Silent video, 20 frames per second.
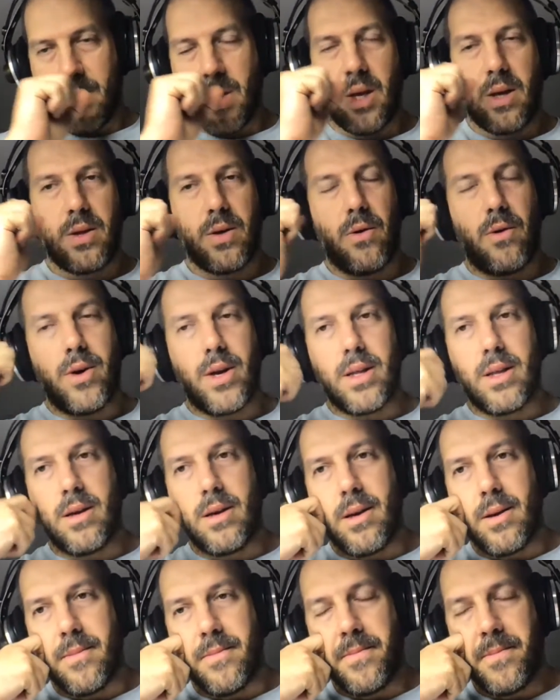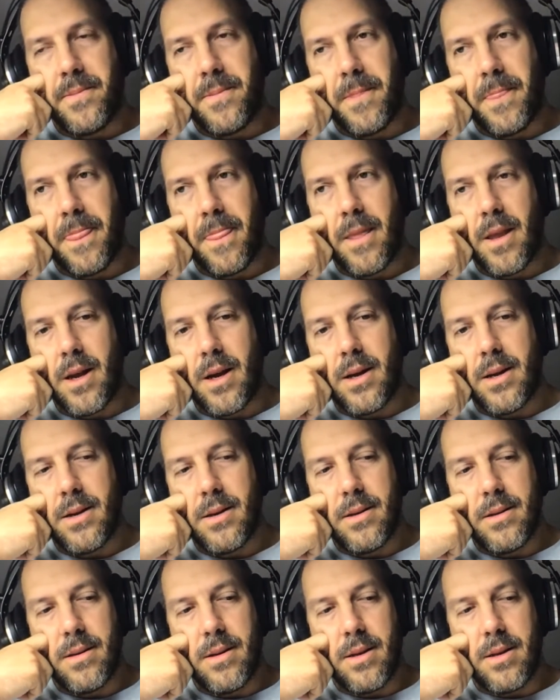Sorry, the
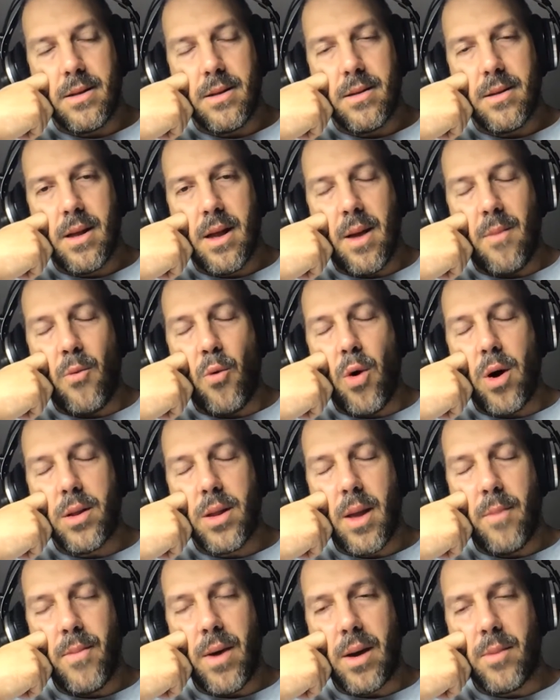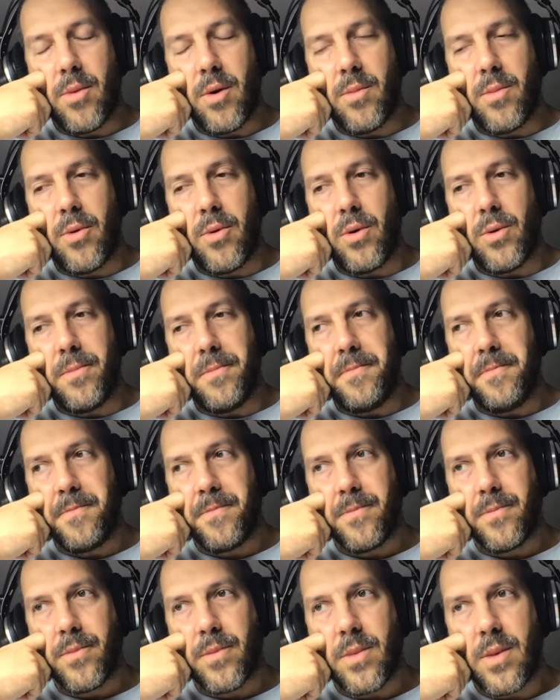M1 and MacBook Pro,
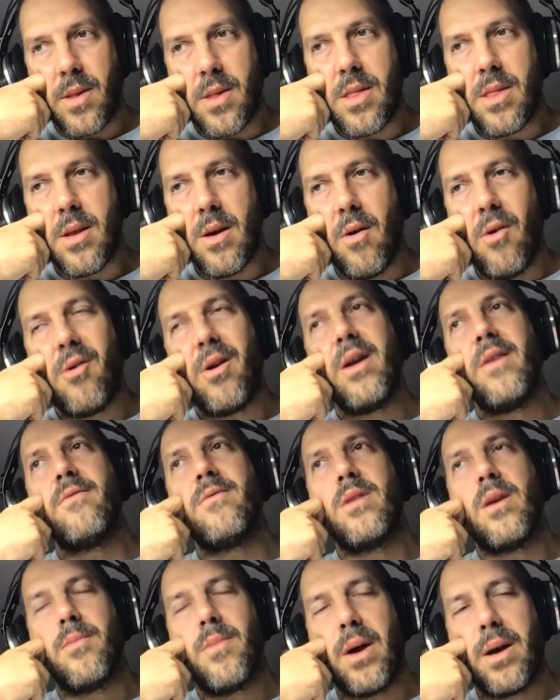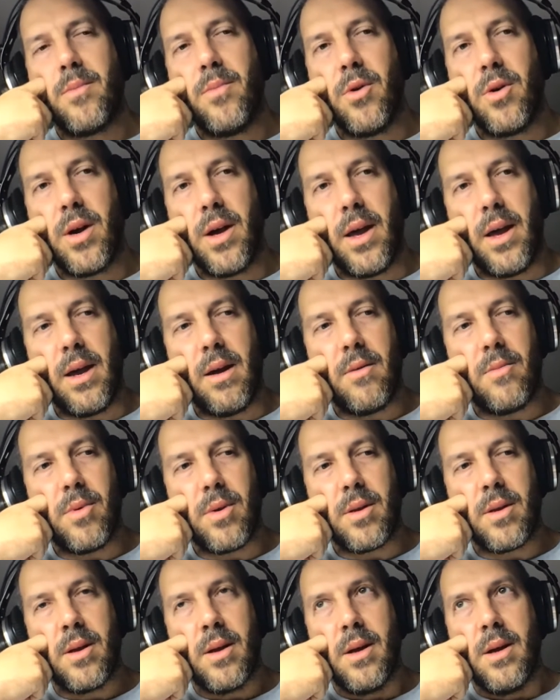or even the MacBook Air. But
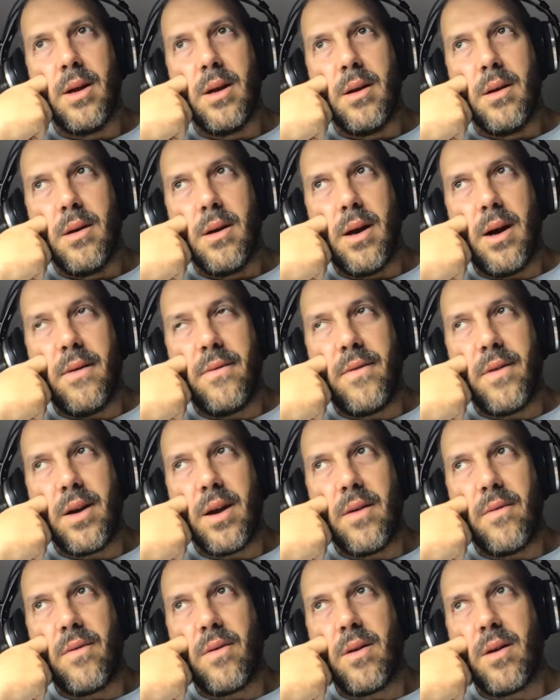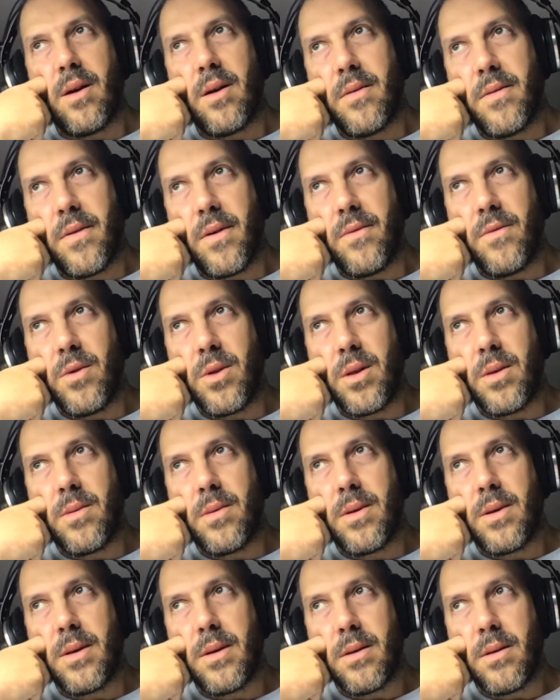I think if I would
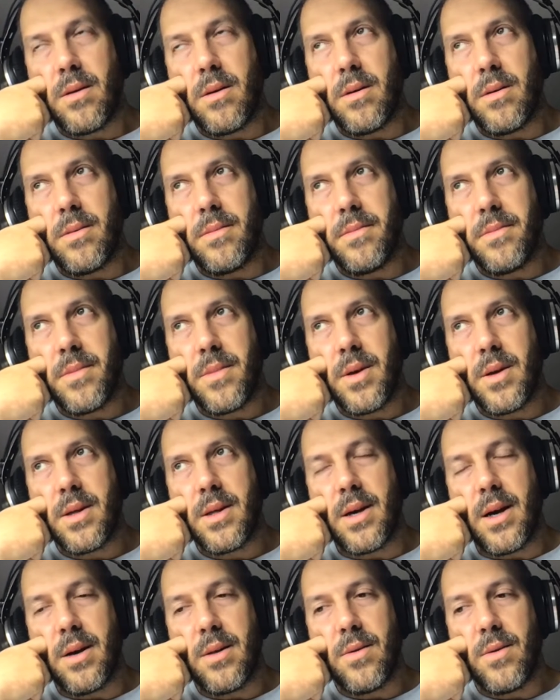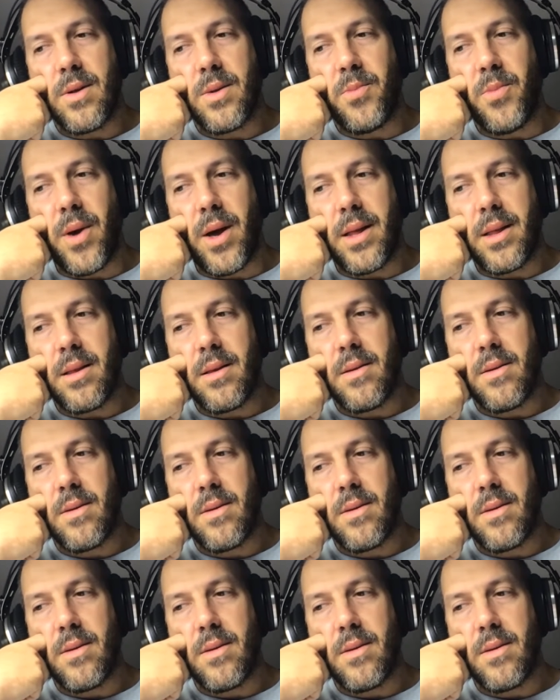decide to spend